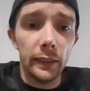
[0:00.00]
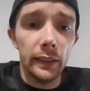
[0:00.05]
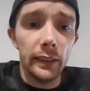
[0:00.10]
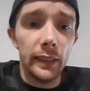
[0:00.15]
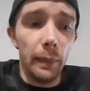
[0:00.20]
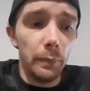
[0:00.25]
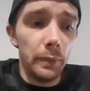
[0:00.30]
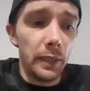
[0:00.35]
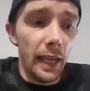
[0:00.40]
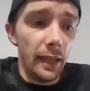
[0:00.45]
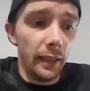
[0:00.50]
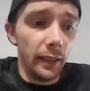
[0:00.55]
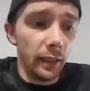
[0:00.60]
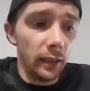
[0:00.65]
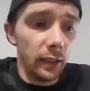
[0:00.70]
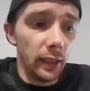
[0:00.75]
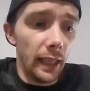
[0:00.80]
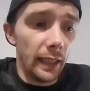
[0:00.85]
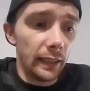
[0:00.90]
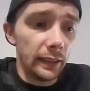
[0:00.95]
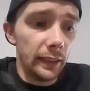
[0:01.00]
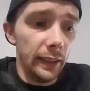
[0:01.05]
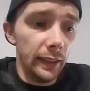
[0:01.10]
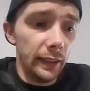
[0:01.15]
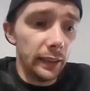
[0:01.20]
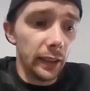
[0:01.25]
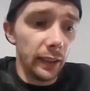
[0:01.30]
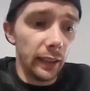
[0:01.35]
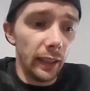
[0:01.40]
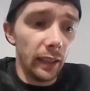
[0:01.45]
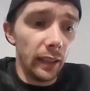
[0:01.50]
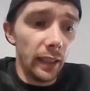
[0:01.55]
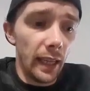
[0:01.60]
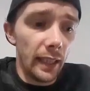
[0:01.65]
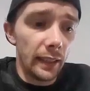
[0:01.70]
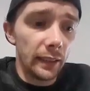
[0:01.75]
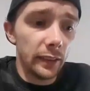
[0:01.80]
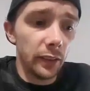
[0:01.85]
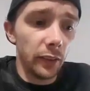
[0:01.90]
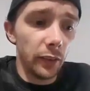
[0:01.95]
a step down in class here. So their
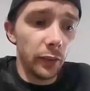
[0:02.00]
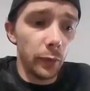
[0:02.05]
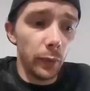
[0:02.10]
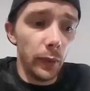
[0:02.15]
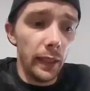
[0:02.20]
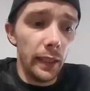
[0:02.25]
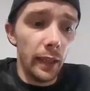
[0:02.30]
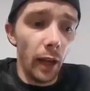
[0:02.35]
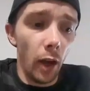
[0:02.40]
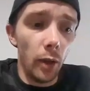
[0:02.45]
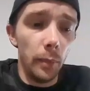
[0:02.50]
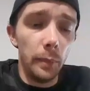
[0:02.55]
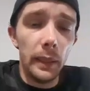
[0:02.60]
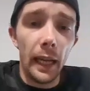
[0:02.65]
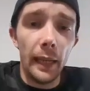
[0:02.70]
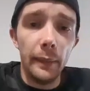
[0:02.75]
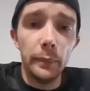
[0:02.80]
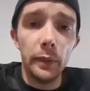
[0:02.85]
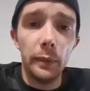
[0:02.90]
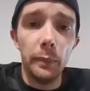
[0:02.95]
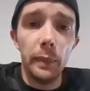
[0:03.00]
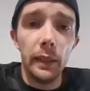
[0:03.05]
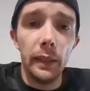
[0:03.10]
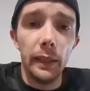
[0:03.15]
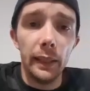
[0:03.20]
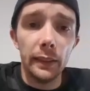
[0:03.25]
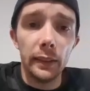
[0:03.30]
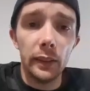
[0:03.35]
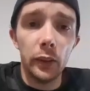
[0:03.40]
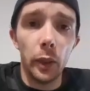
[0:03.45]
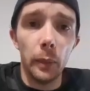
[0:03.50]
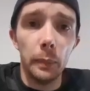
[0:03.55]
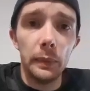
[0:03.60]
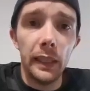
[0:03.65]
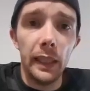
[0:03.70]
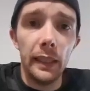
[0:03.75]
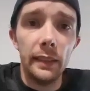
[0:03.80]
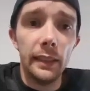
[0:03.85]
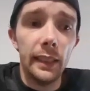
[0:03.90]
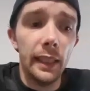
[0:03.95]
last three home games have been against top
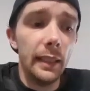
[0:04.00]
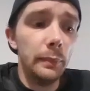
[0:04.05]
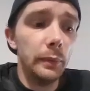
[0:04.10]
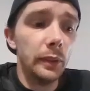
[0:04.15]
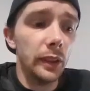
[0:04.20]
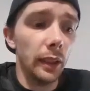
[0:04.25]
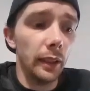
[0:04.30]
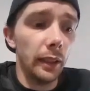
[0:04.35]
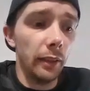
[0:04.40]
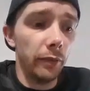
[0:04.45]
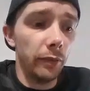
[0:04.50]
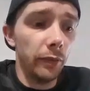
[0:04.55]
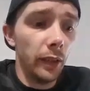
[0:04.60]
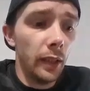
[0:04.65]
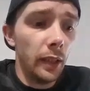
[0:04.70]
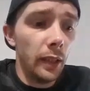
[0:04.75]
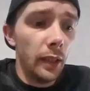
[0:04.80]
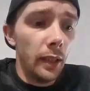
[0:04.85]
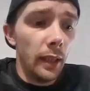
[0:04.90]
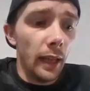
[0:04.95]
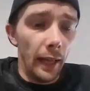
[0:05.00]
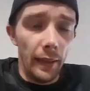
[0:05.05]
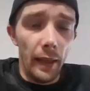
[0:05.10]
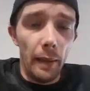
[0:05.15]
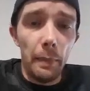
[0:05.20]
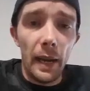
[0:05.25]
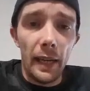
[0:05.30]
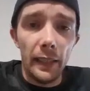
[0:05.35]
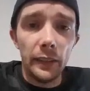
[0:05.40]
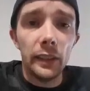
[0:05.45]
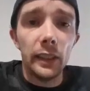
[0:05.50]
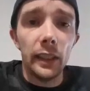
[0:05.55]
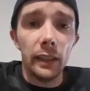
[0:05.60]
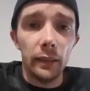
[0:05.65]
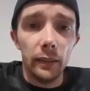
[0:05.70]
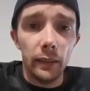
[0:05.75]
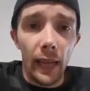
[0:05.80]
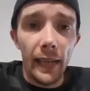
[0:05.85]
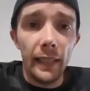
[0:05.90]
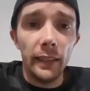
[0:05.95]
10 teams. So they managed
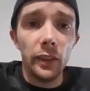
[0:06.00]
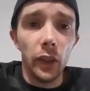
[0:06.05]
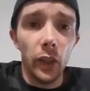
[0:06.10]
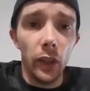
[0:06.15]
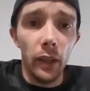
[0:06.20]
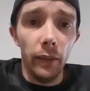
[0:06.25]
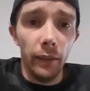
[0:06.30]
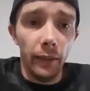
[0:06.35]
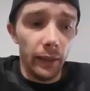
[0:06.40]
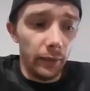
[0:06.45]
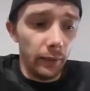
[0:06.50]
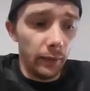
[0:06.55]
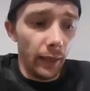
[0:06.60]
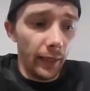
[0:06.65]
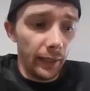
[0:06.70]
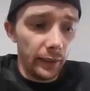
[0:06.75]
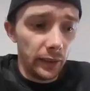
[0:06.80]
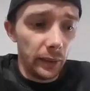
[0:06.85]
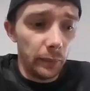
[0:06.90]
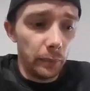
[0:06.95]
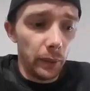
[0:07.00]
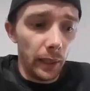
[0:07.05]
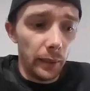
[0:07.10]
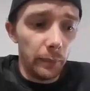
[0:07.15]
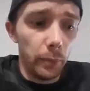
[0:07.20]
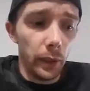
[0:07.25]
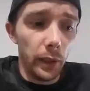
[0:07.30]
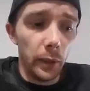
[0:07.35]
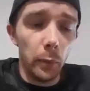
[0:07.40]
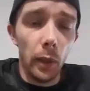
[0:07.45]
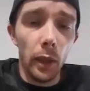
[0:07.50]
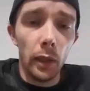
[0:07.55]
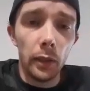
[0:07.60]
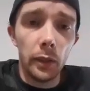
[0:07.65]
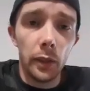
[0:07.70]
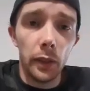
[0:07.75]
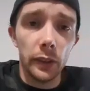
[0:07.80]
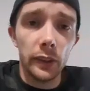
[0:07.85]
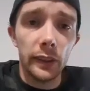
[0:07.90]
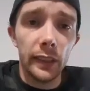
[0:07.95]
to hang tight. They actually played pretty well
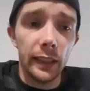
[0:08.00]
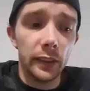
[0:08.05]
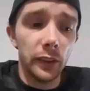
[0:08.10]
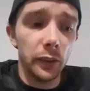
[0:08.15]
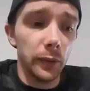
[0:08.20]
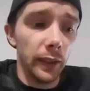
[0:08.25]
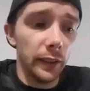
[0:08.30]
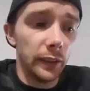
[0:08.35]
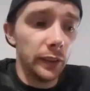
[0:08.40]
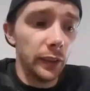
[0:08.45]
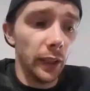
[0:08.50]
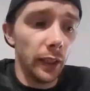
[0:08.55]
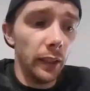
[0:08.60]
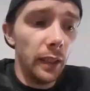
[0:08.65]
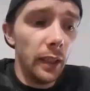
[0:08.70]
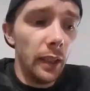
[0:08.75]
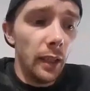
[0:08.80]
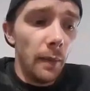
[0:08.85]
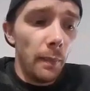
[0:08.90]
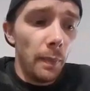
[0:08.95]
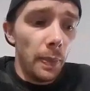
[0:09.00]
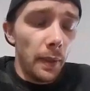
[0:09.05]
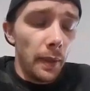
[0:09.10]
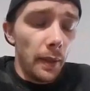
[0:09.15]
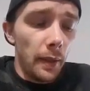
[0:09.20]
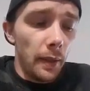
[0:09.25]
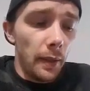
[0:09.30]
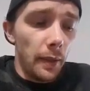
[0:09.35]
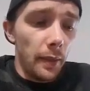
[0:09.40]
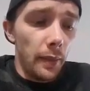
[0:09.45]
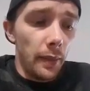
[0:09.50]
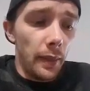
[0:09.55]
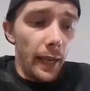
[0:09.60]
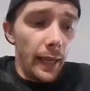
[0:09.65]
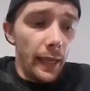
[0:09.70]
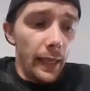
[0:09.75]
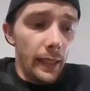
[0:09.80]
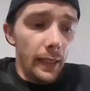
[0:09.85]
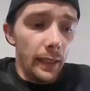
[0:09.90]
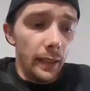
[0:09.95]
across that stretch. So
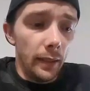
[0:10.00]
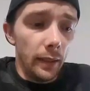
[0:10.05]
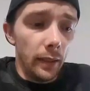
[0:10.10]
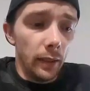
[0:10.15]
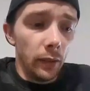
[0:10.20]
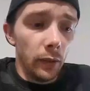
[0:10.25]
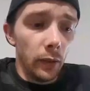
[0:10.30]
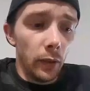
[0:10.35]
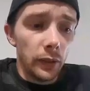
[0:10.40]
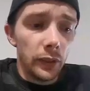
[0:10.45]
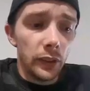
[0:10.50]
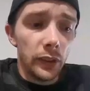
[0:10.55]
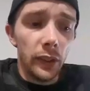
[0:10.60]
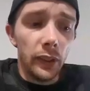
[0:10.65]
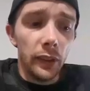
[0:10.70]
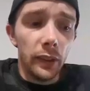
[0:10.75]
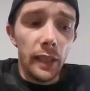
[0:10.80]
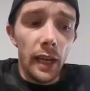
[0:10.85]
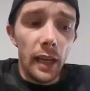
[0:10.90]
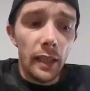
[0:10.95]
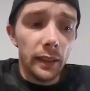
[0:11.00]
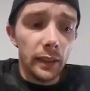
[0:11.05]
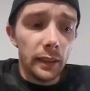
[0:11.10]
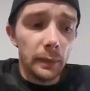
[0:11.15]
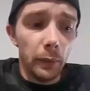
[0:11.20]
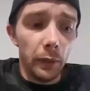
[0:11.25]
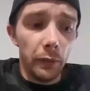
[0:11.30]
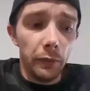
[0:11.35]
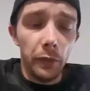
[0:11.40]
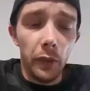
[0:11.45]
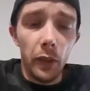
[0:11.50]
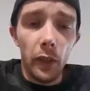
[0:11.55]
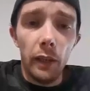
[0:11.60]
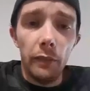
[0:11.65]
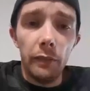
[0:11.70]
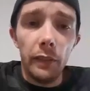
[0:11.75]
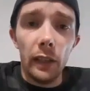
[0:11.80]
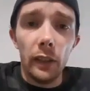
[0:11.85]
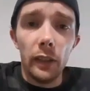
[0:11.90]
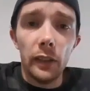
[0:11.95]
they lost to the Nuggets by
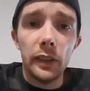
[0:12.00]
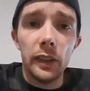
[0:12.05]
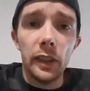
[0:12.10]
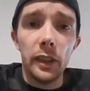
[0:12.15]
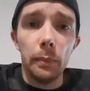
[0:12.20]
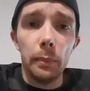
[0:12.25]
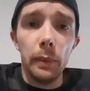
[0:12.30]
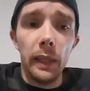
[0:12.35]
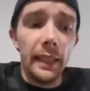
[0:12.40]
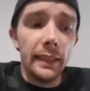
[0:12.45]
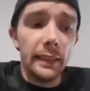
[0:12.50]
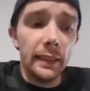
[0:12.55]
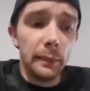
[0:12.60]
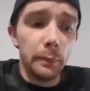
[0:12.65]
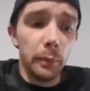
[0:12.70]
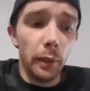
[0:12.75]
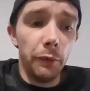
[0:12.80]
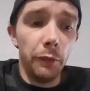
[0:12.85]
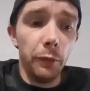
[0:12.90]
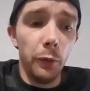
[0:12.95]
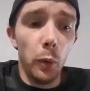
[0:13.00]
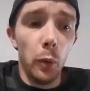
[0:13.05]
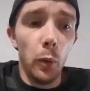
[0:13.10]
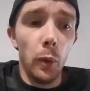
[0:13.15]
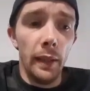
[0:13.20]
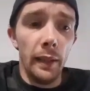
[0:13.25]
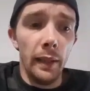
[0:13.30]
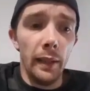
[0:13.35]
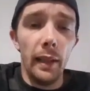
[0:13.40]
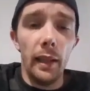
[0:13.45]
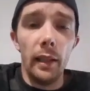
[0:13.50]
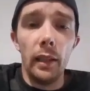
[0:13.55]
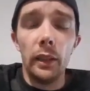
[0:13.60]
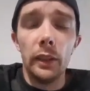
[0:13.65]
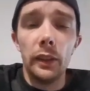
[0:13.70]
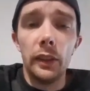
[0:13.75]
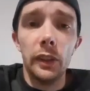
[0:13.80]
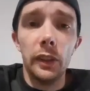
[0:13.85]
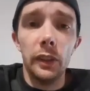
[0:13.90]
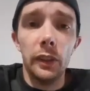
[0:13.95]
5. They lost to the Blazers by 4. And then they
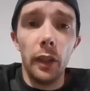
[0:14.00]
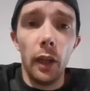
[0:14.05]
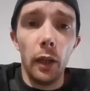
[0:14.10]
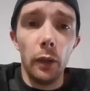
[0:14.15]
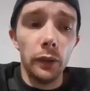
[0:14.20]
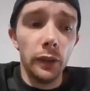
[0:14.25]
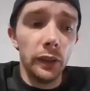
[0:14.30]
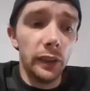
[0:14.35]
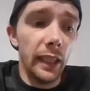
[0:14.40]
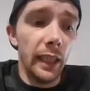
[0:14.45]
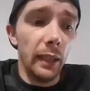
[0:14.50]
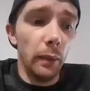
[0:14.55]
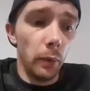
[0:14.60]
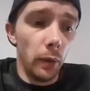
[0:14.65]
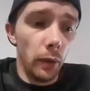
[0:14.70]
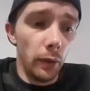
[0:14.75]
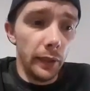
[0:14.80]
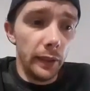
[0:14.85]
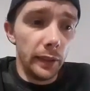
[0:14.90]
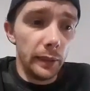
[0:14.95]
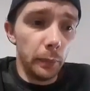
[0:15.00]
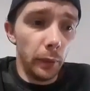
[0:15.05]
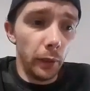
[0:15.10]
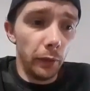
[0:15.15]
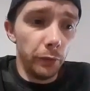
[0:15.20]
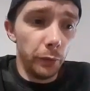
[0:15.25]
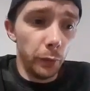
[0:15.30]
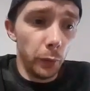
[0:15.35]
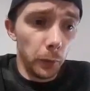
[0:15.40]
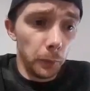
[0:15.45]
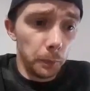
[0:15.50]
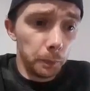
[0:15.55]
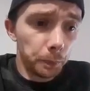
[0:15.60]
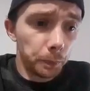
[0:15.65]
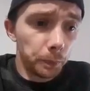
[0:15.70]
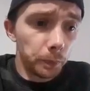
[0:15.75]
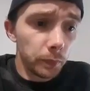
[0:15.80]
lost to Golden State Warriors by 4.